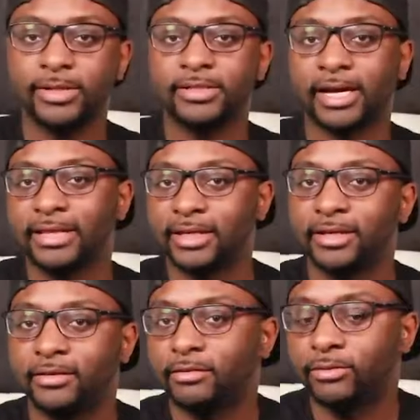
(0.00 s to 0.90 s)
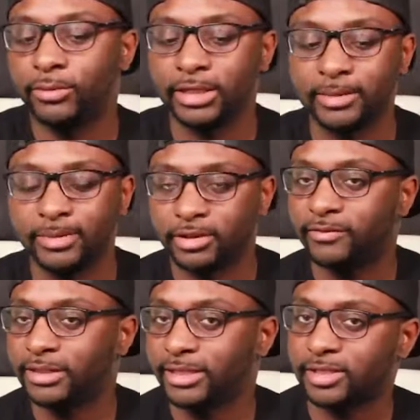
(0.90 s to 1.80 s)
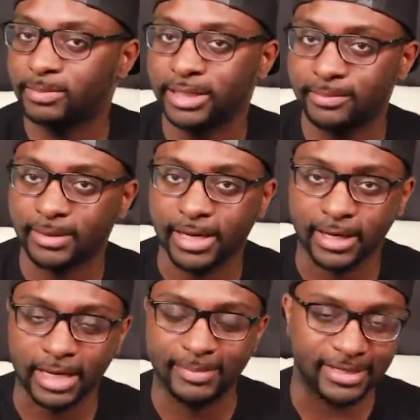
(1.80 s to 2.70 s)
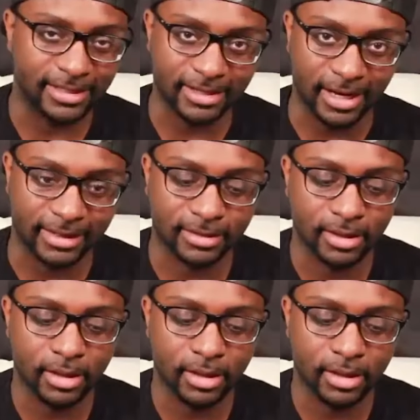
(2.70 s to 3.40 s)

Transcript: was, I think, really beautifully explained by Ahmed Didat.